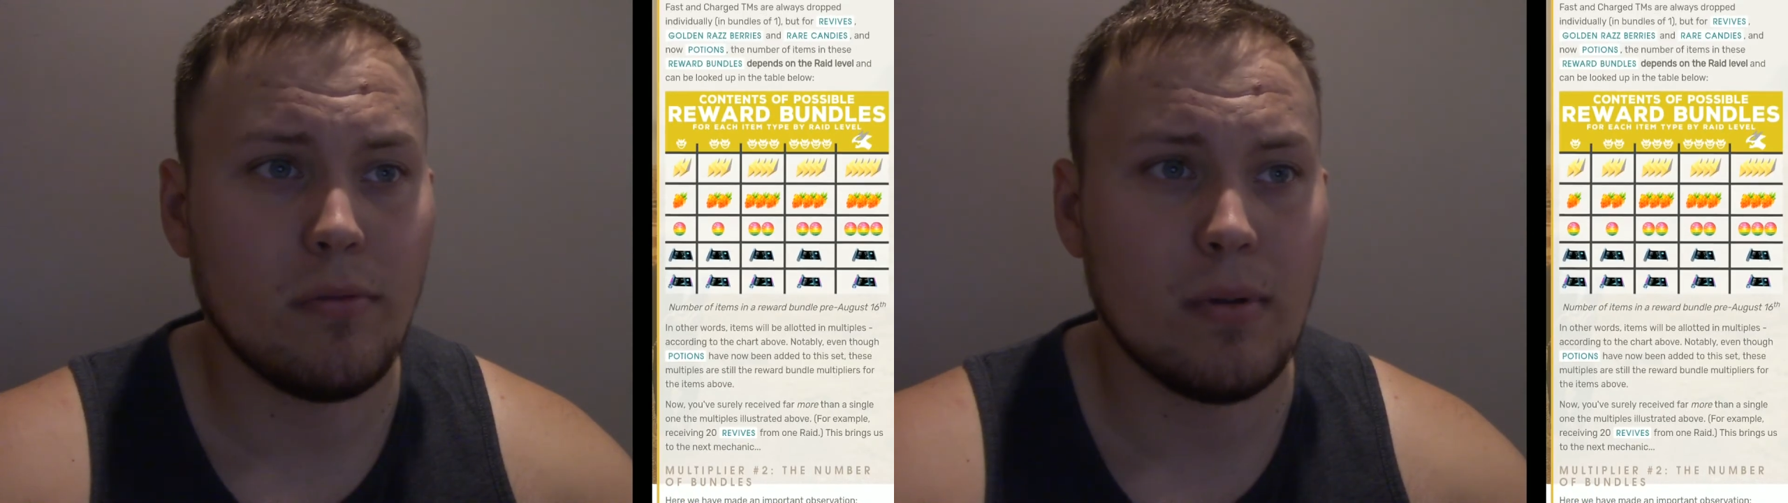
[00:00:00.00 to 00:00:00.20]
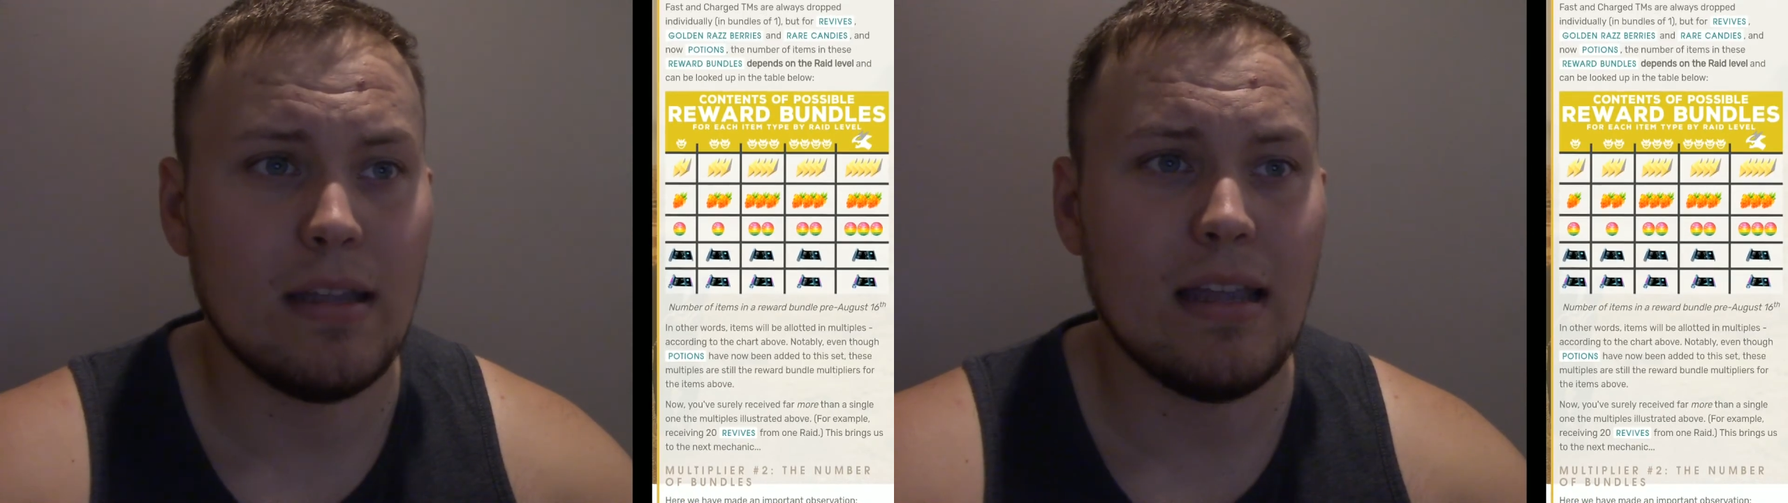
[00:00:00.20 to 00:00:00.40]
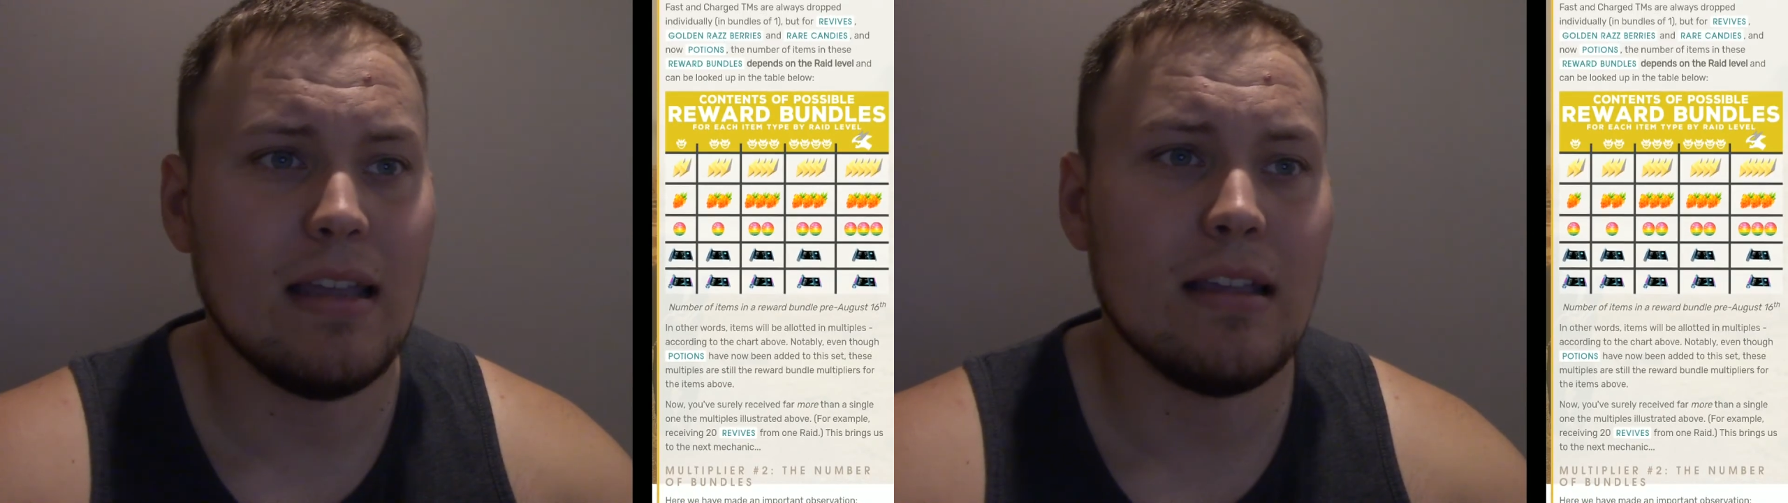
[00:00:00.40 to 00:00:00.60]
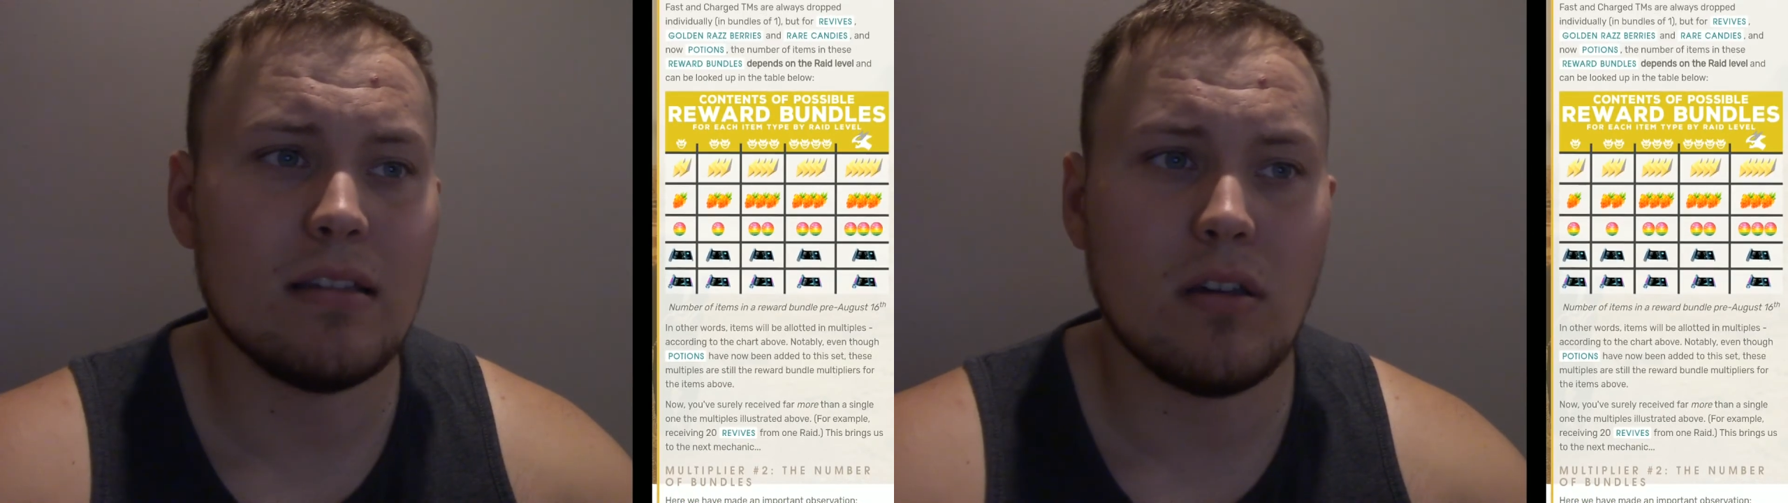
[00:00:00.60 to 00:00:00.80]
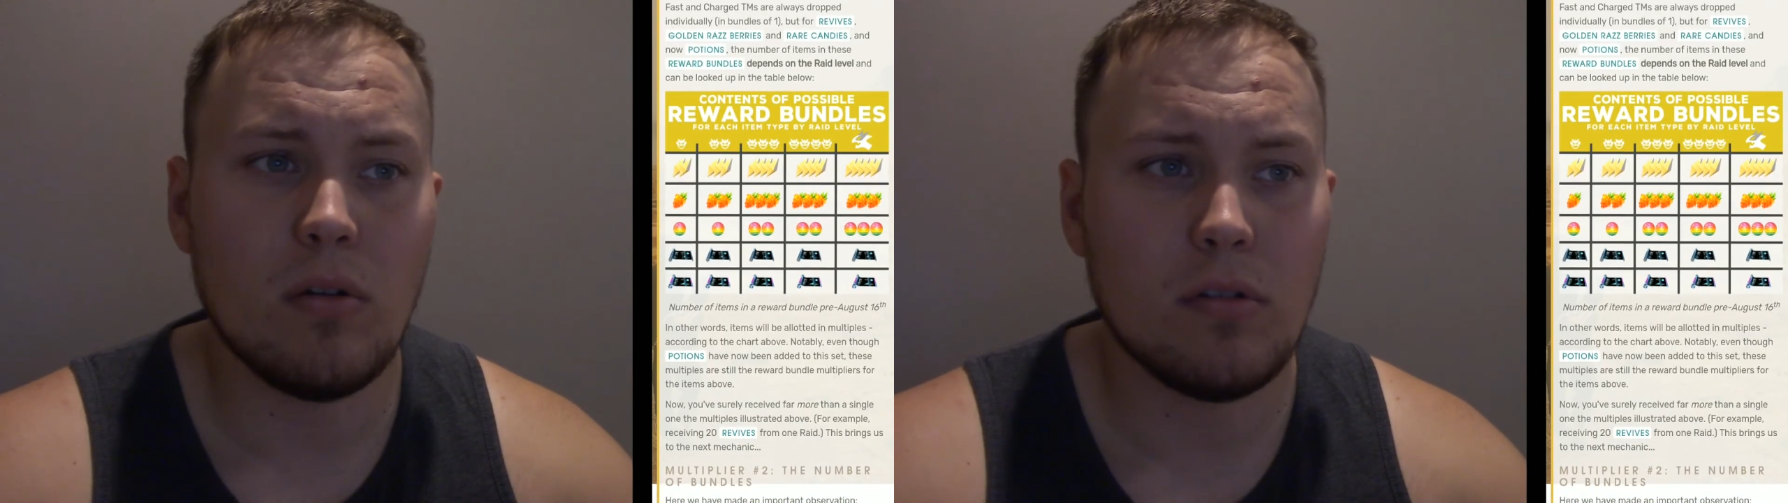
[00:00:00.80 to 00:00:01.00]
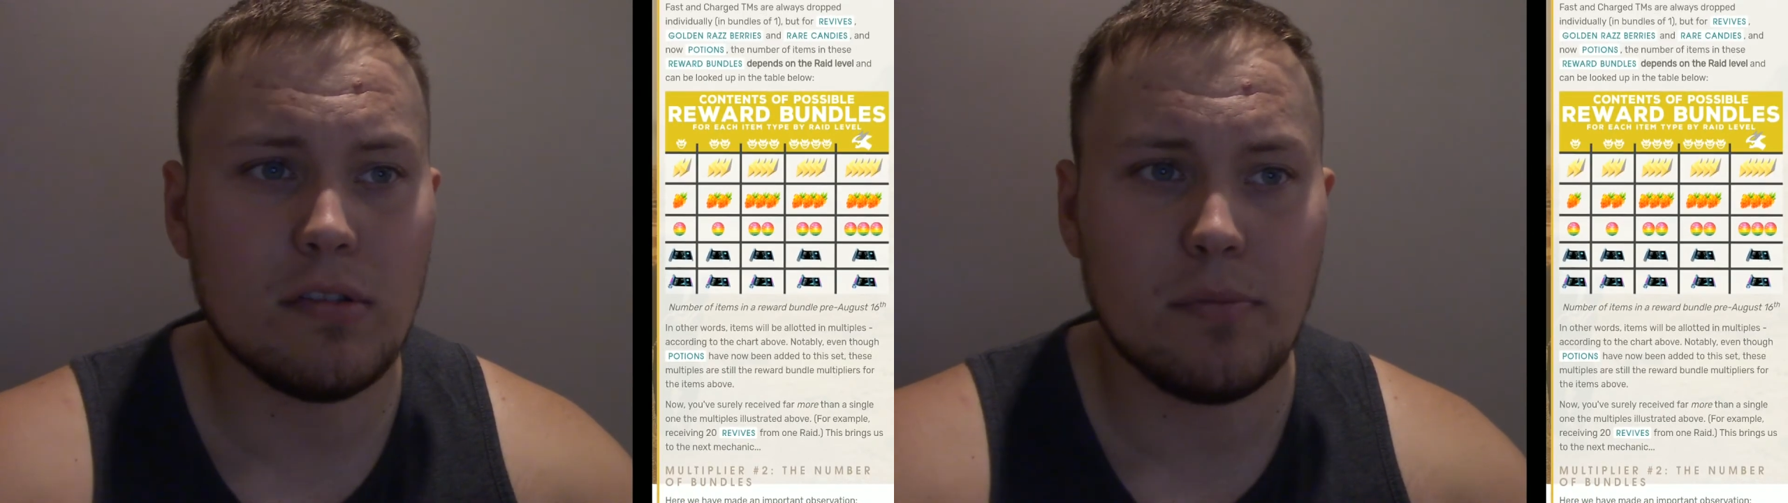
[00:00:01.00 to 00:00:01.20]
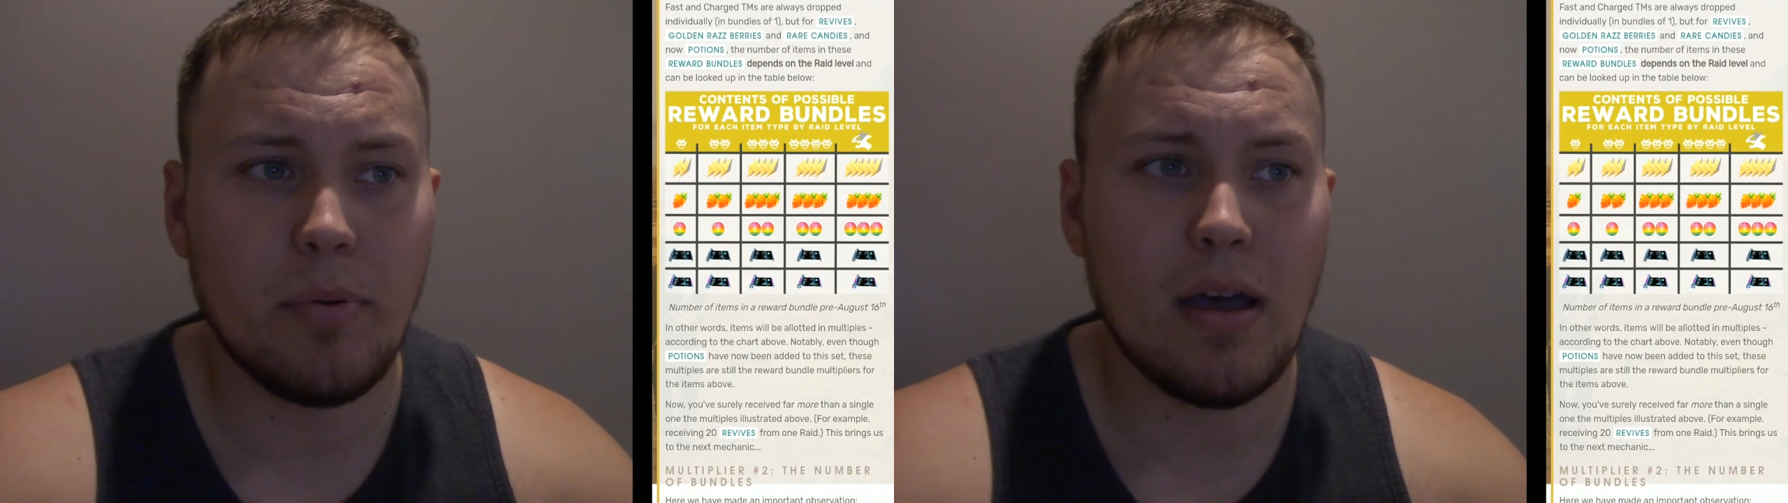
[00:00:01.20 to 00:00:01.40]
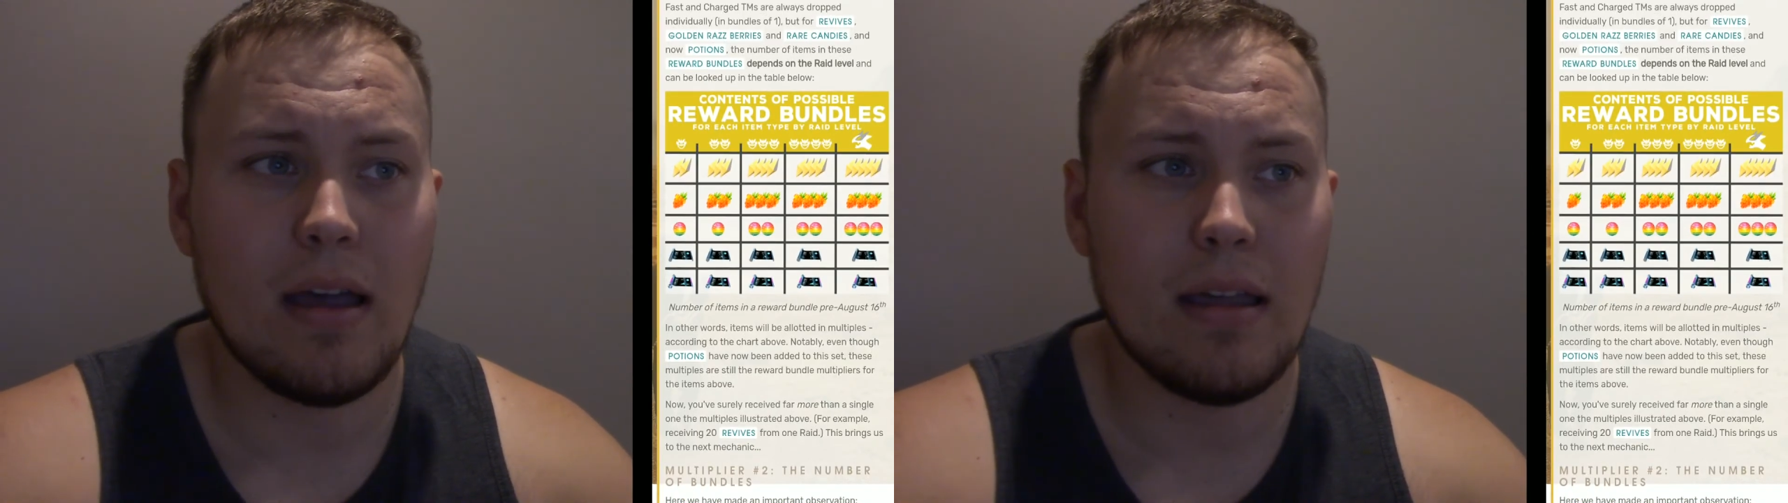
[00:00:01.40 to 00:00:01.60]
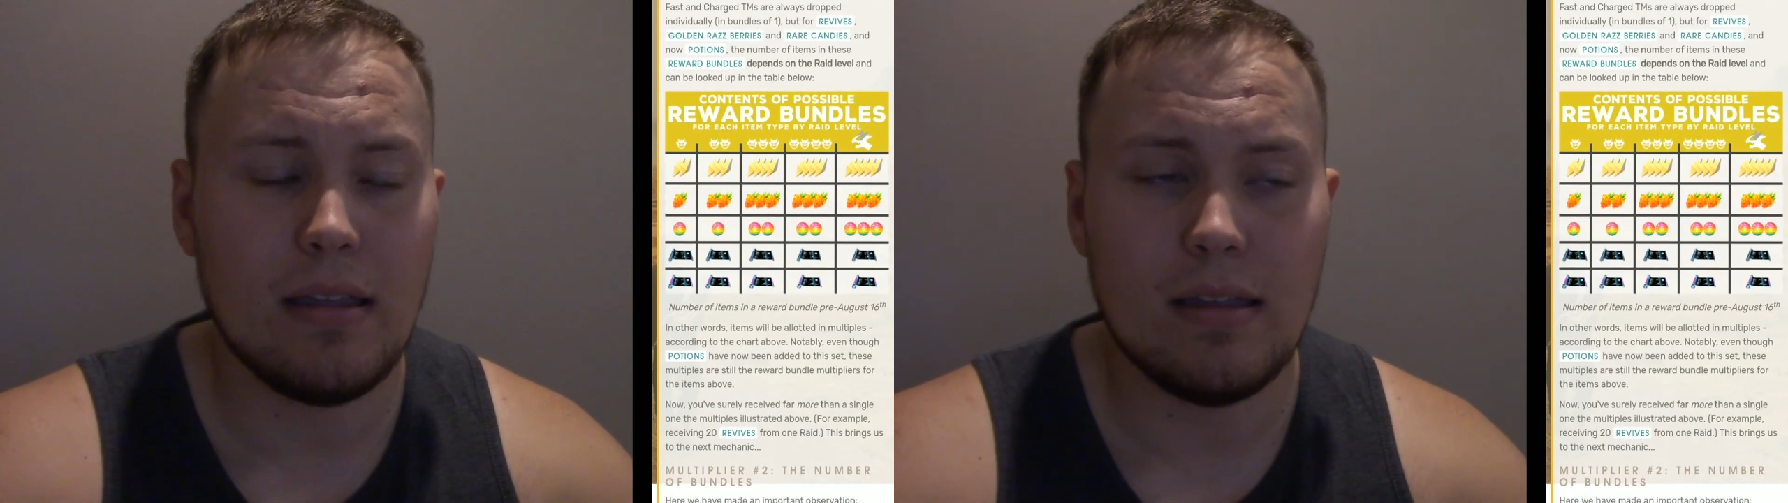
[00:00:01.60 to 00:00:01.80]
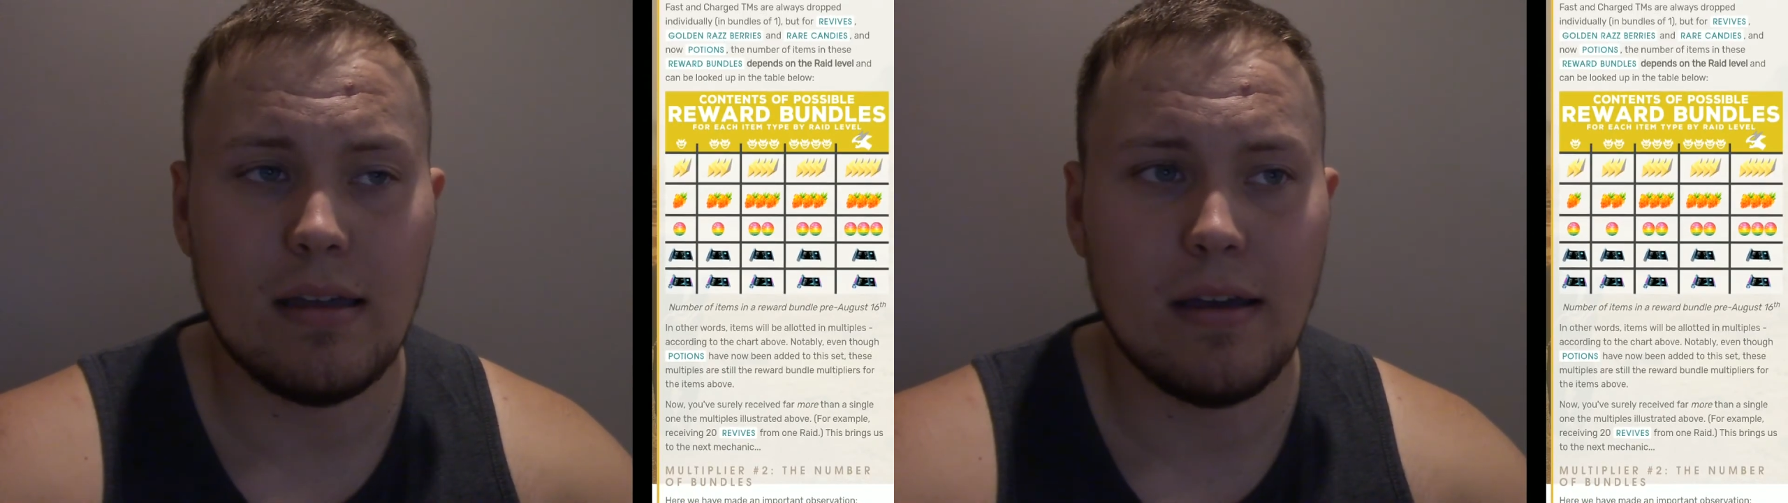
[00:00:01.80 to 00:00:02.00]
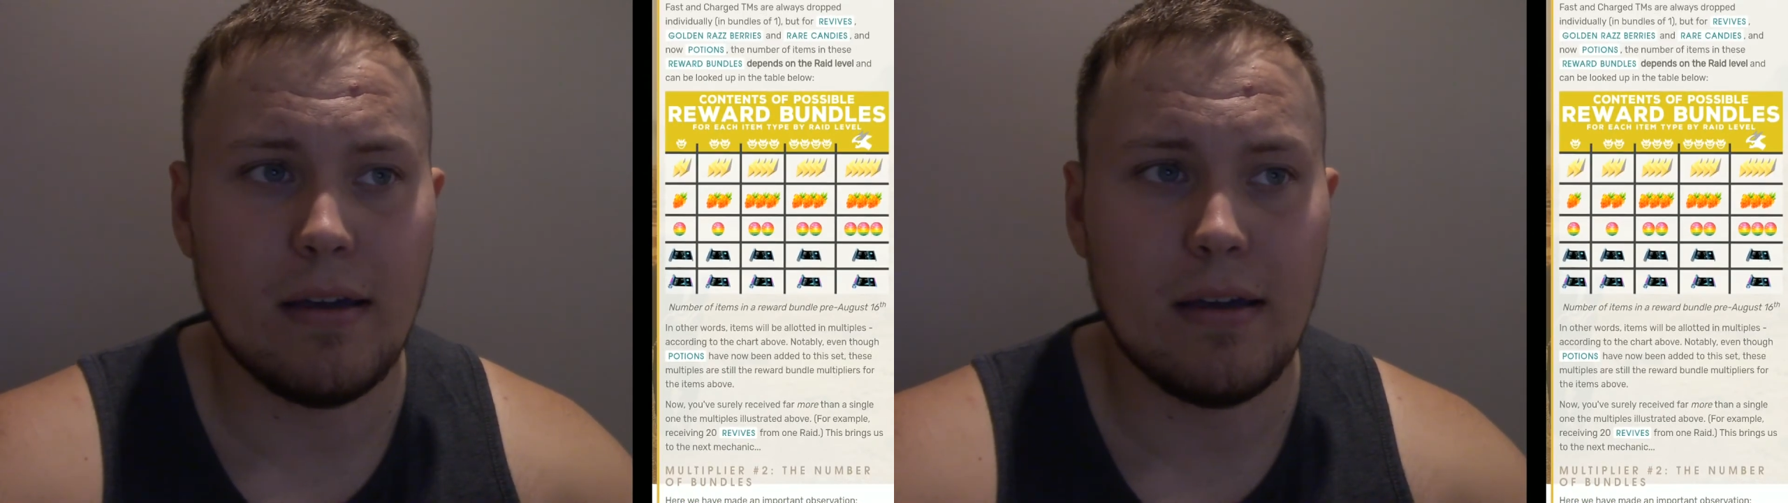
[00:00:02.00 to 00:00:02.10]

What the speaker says: 3. It goes by,